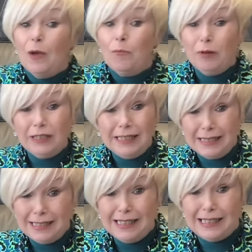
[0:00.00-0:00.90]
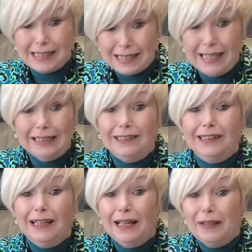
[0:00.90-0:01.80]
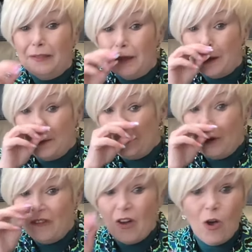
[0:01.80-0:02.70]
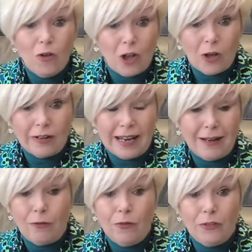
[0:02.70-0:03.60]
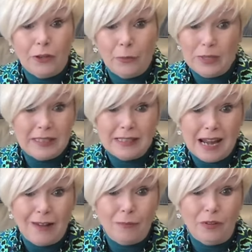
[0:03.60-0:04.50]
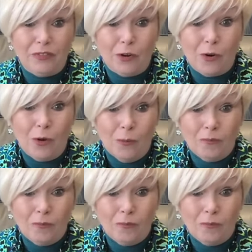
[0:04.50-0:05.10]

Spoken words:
But it's a skill that we've all got now that we didn't have before.